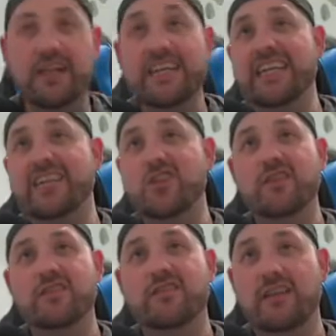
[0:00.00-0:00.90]
King
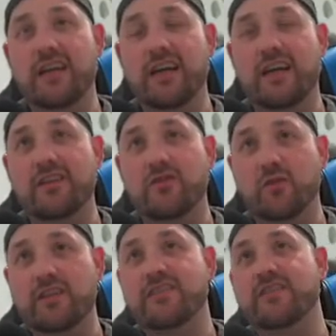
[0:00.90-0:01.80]
Duelist. Uh,
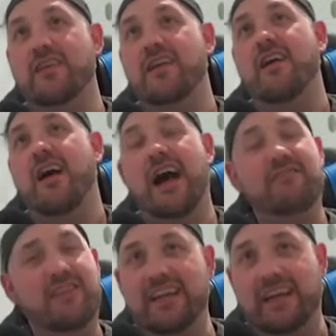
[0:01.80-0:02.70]
Duelist. I
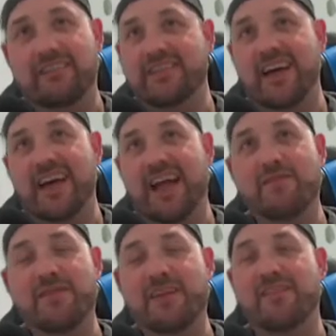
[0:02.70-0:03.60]
really like this card. I've
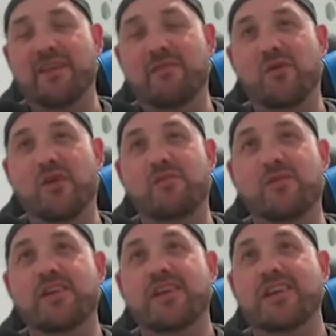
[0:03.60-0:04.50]
been loving it more and
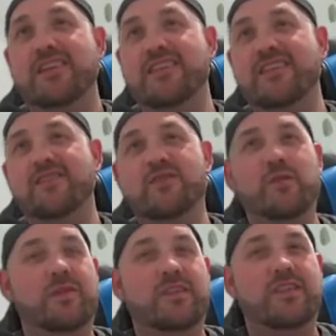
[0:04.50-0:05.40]
more. Just
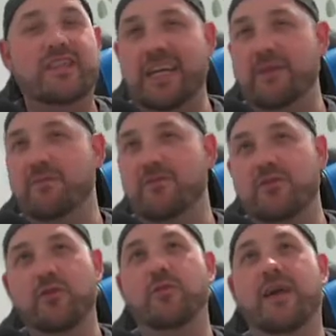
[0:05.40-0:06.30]
super cheap,
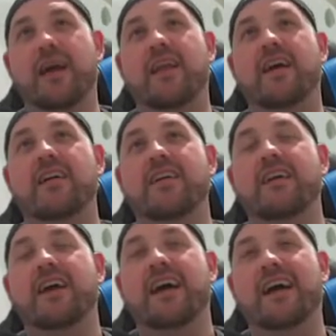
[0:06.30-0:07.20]
two mana,
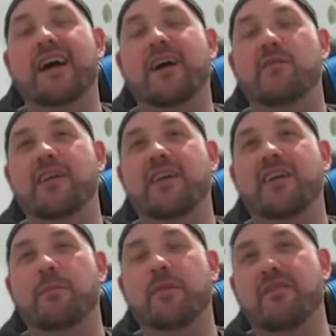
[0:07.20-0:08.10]
um,
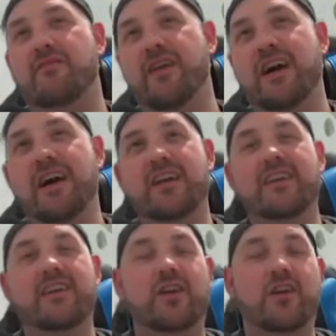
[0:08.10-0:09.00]
a bit of fun.
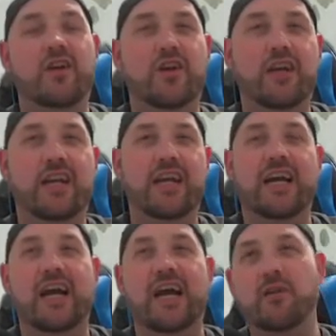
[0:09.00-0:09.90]
You know, you're going to get a
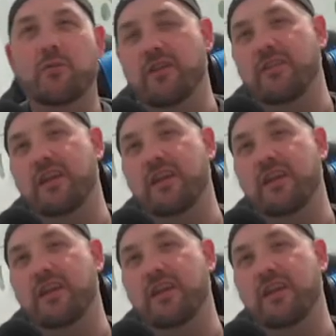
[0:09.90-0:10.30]
card, your opponent's